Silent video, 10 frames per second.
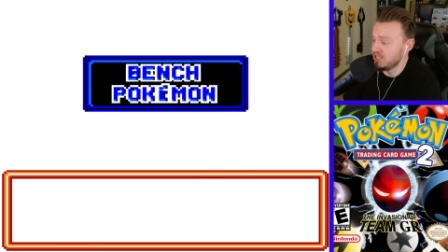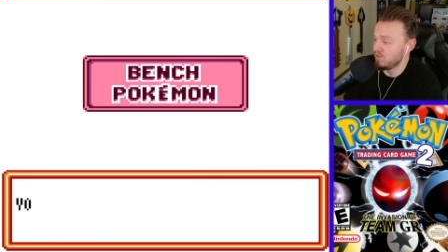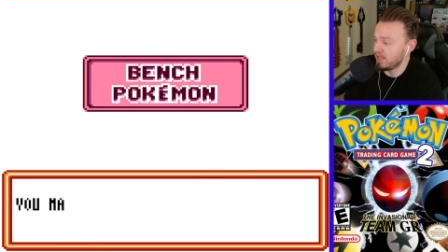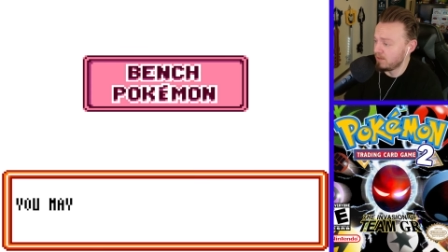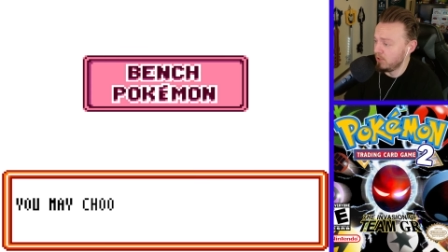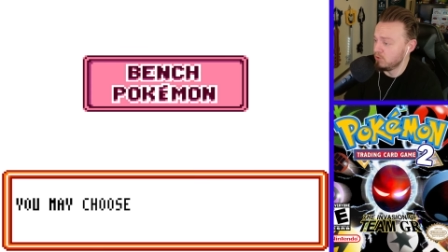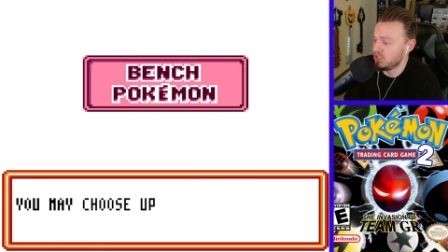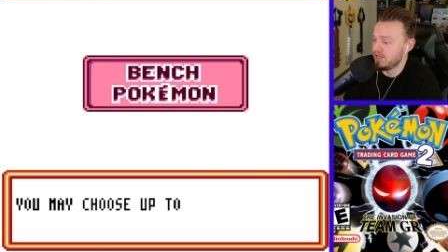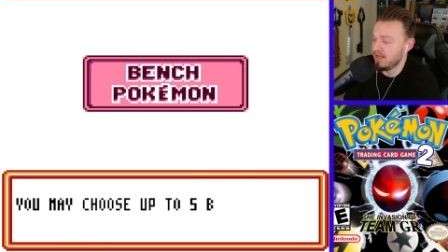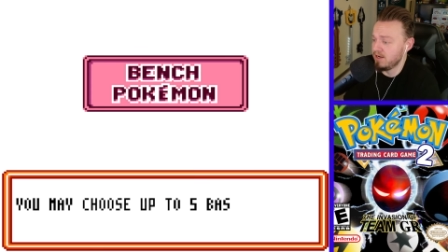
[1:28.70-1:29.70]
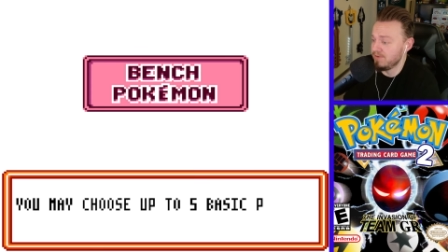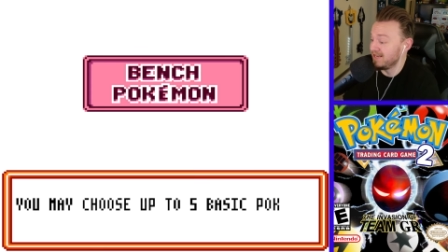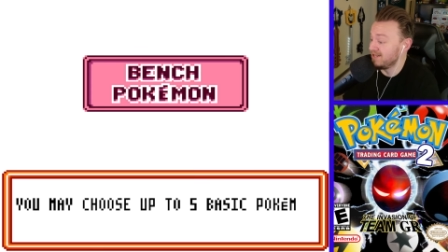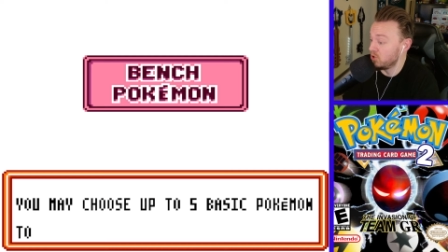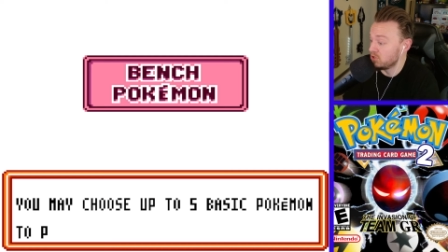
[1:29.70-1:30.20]
got a Potion there. We got
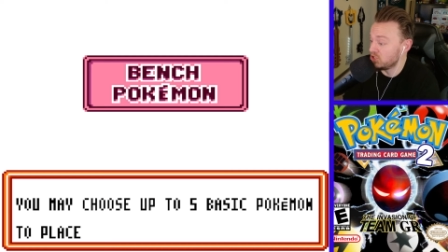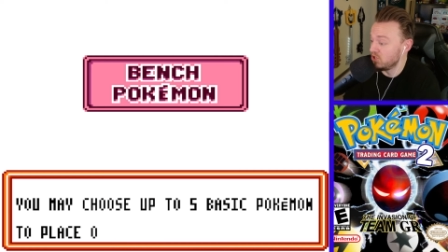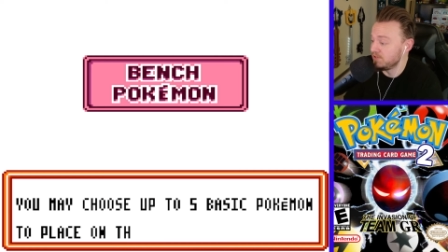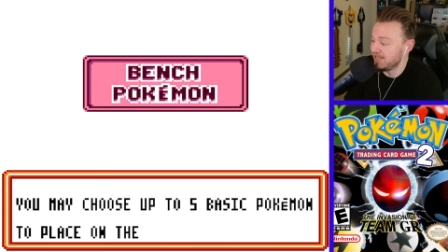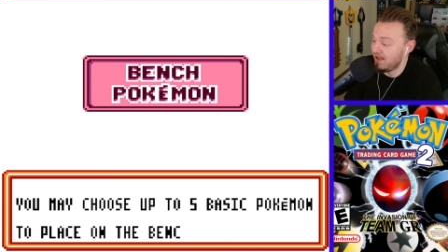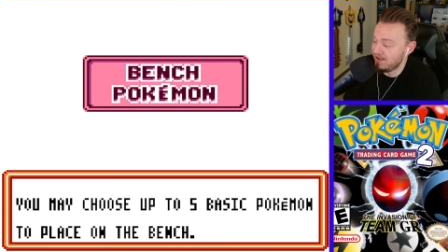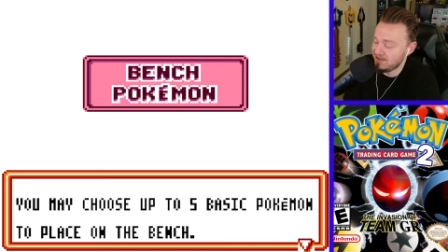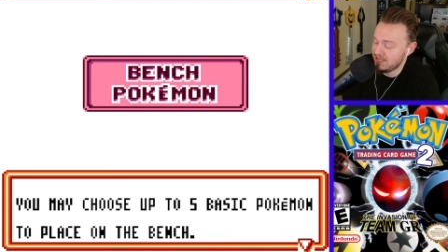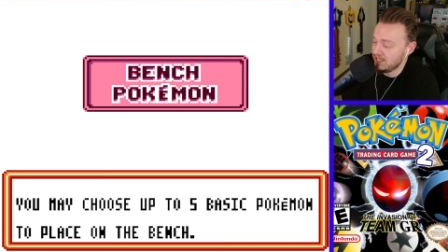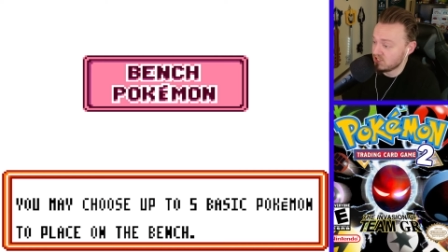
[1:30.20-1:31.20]
a Dark Jolteon. So if